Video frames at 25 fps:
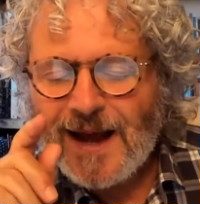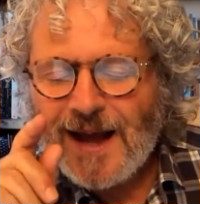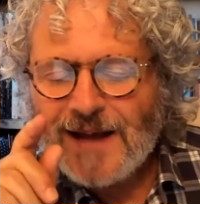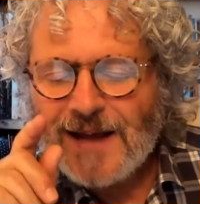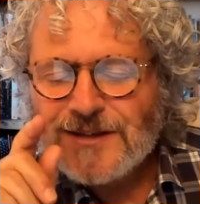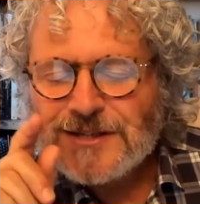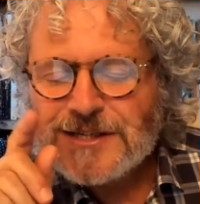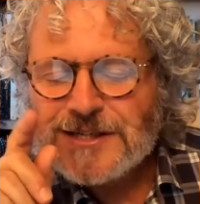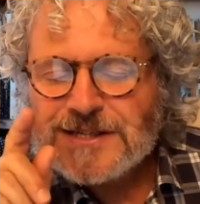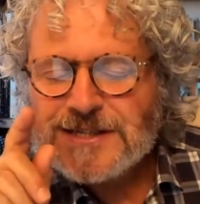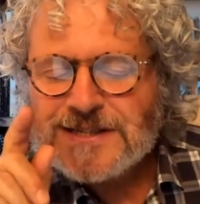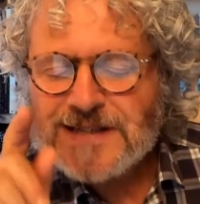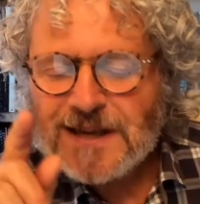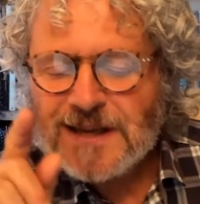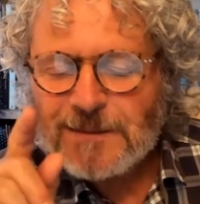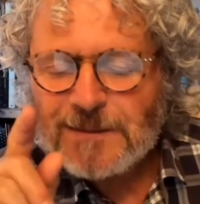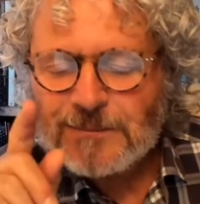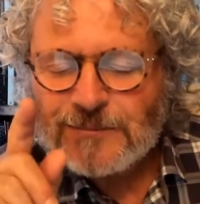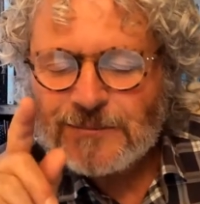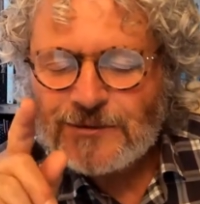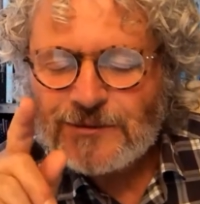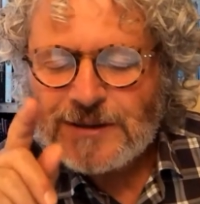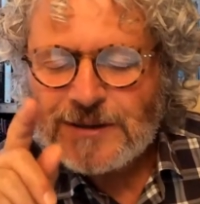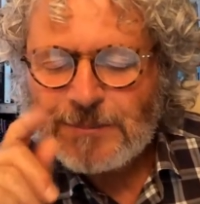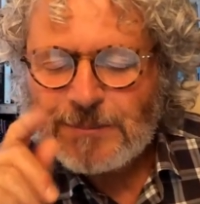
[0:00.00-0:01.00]
and step
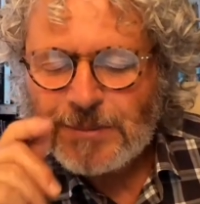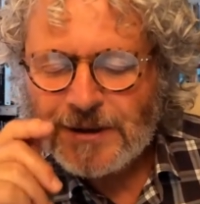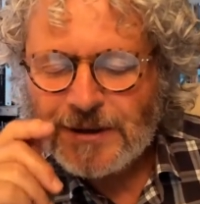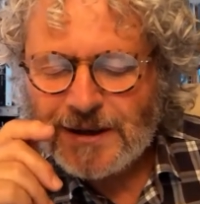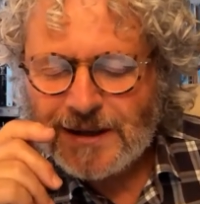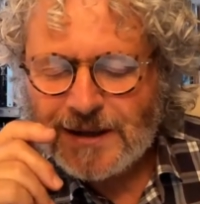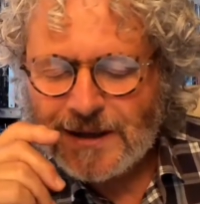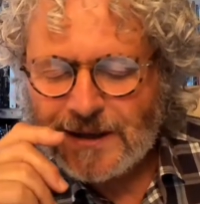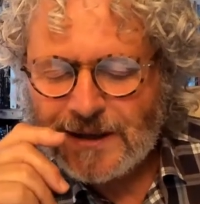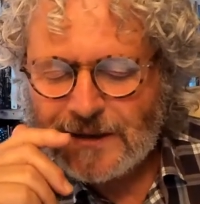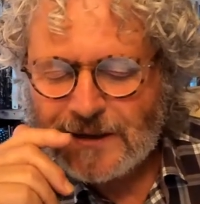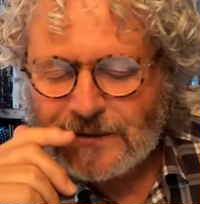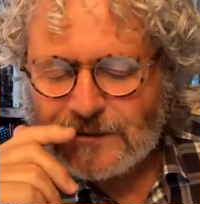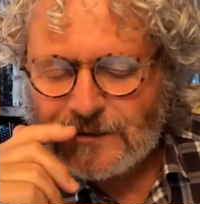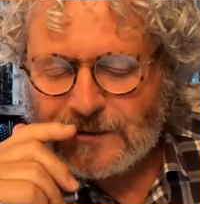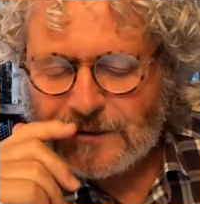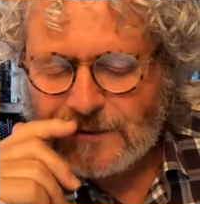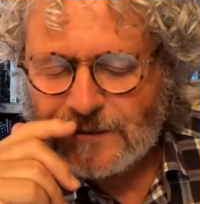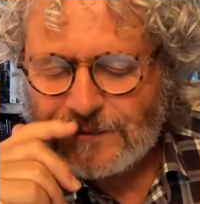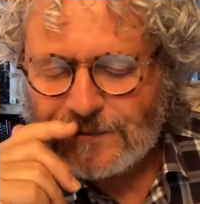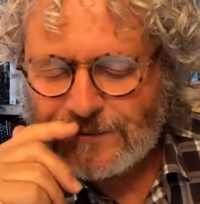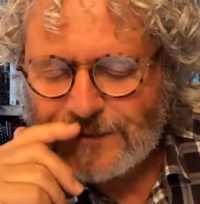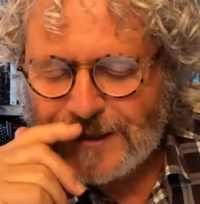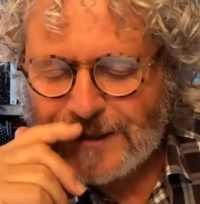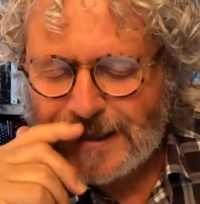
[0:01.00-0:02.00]
deeper into
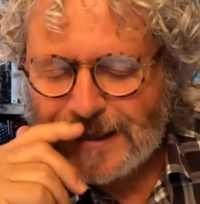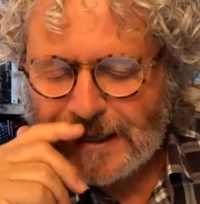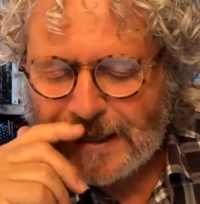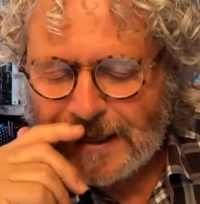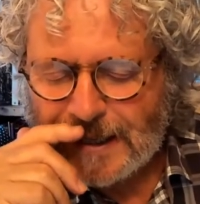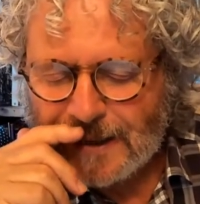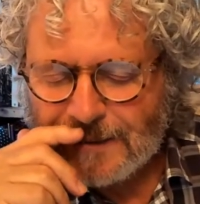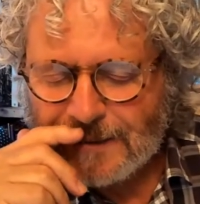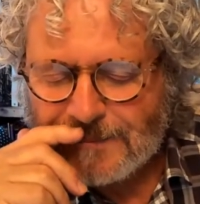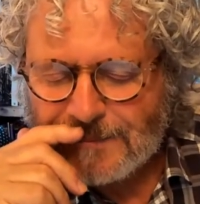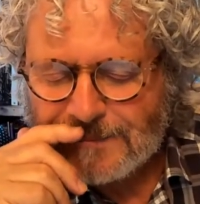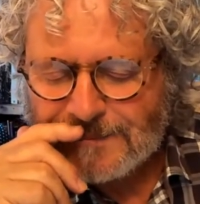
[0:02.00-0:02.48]
the feeling.